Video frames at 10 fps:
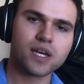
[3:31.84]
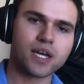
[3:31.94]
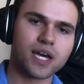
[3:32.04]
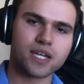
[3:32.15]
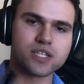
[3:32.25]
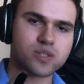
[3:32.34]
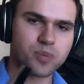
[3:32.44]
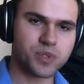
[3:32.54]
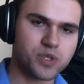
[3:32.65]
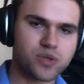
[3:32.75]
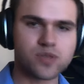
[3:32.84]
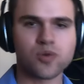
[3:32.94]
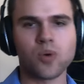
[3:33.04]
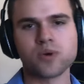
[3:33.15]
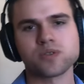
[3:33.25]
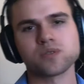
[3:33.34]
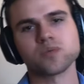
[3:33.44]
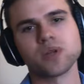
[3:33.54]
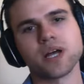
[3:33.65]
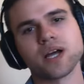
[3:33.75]
And each of the platoons, of course,
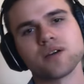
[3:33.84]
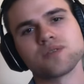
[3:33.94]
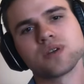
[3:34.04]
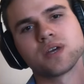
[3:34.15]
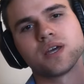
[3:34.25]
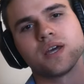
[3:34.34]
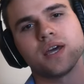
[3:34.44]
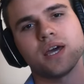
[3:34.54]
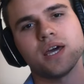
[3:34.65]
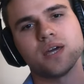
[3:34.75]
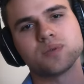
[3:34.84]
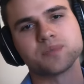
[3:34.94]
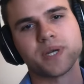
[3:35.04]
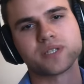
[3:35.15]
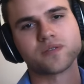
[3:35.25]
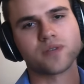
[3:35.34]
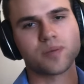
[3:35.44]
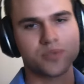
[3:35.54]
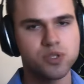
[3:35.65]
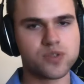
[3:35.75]
will have a respective
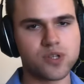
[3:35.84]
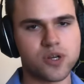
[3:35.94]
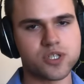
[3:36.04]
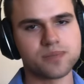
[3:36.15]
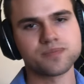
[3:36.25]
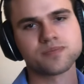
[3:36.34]
platoon sergeant,